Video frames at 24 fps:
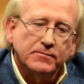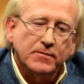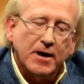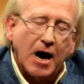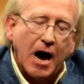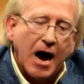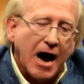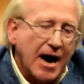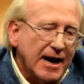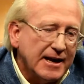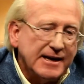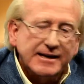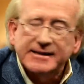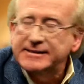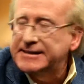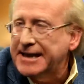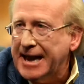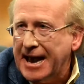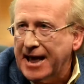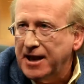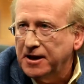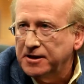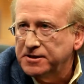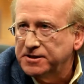highly
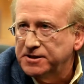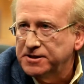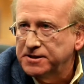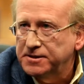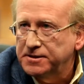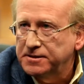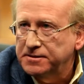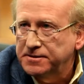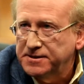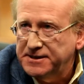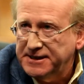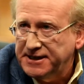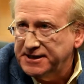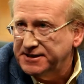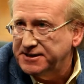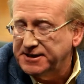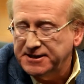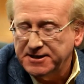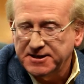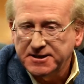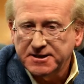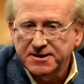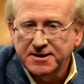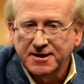talented
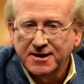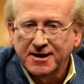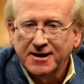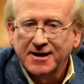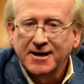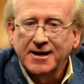dentists,